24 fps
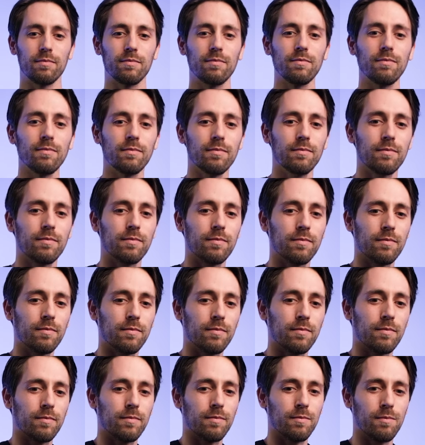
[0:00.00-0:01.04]

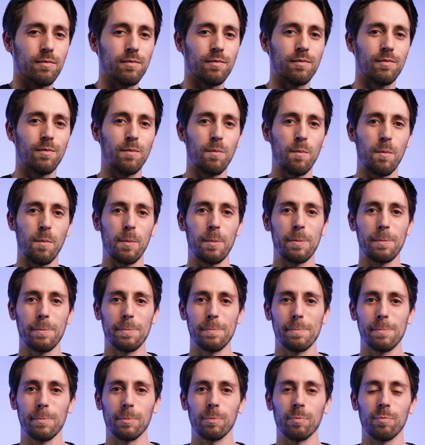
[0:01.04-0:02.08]
Nobody speaks.